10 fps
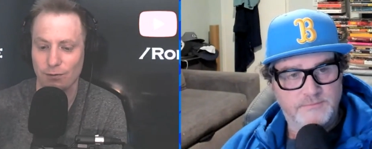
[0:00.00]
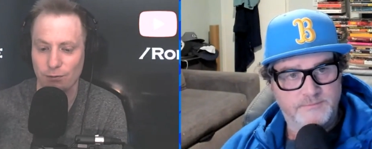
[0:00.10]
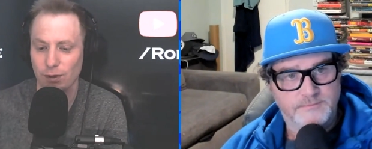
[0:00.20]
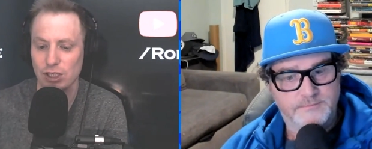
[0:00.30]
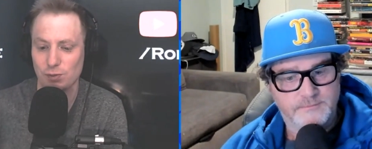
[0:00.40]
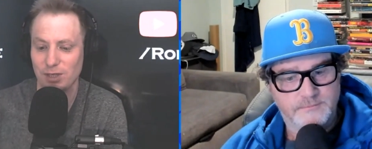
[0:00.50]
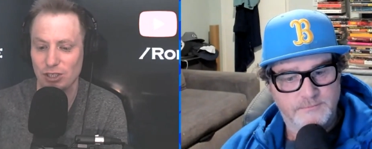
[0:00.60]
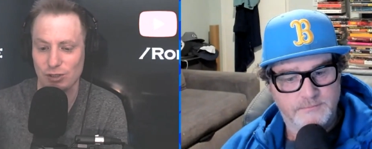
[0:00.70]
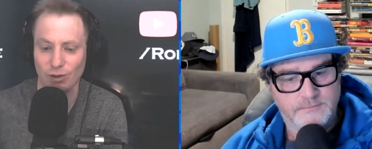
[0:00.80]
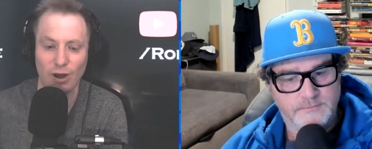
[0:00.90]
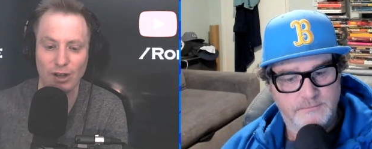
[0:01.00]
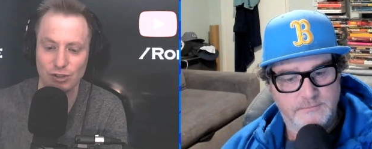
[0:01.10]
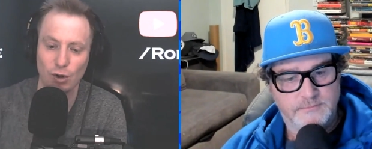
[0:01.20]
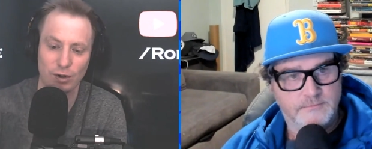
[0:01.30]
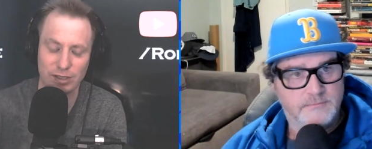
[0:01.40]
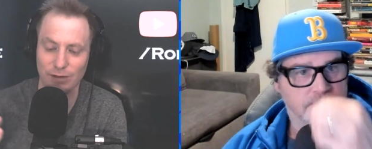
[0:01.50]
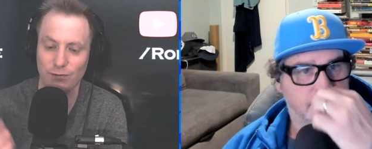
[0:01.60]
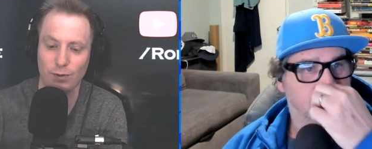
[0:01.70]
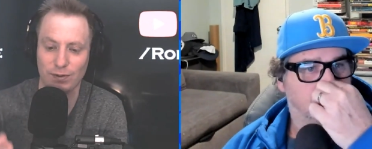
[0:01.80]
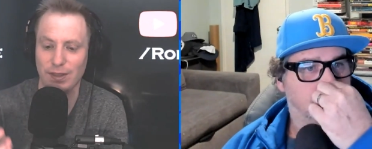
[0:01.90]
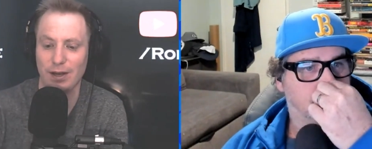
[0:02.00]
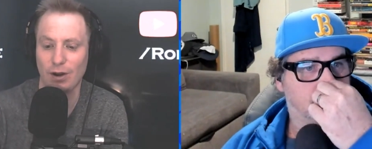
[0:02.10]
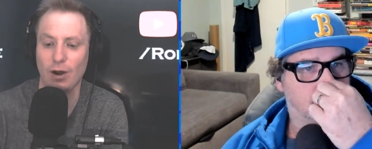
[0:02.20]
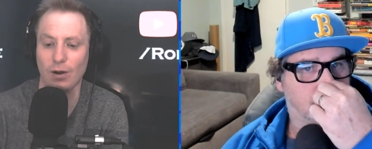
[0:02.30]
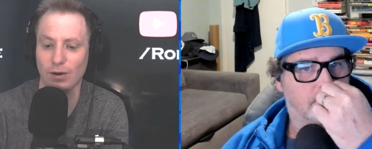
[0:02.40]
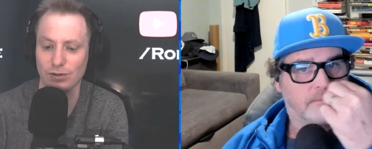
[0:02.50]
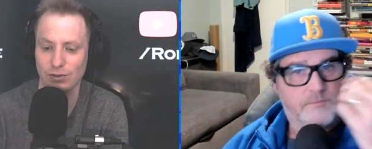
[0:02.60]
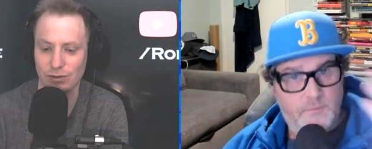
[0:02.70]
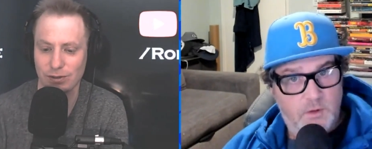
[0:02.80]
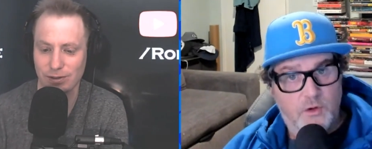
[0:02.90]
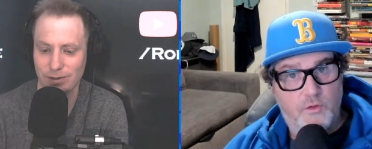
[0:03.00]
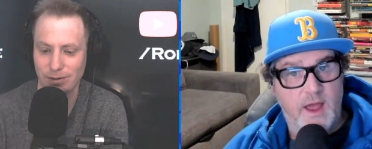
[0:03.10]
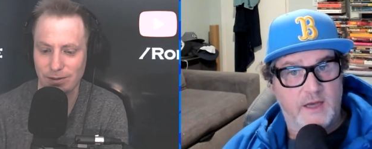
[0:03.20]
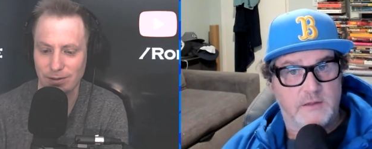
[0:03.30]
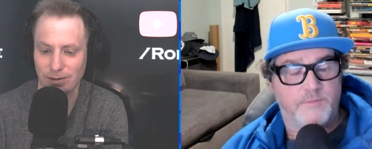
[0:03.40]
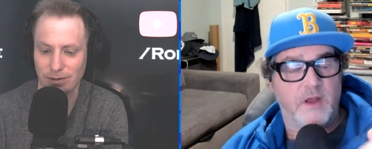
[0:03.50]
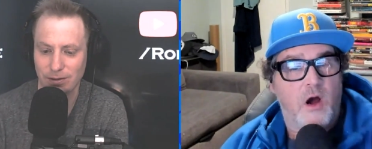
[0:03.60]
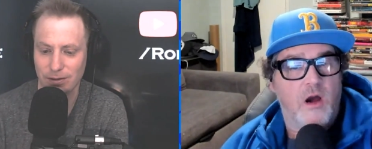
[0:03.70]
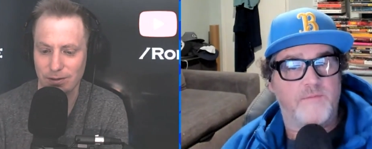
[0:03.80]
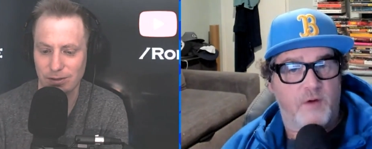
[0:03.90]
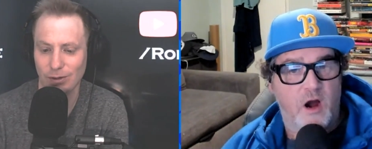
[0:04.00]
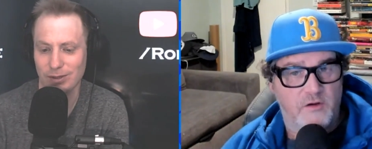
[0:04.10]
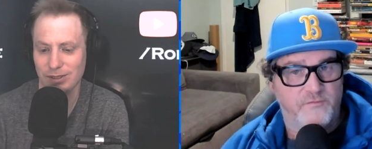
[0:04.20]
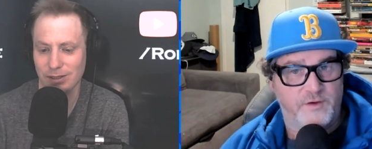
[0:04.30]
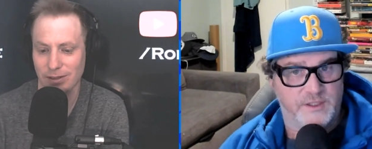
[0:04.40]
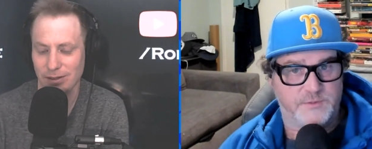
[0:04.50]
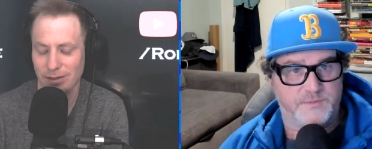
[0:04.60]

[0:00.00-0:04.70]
Speaker 1: their free speech laws are different than
Speaker 2: ours. Correct, but our so our free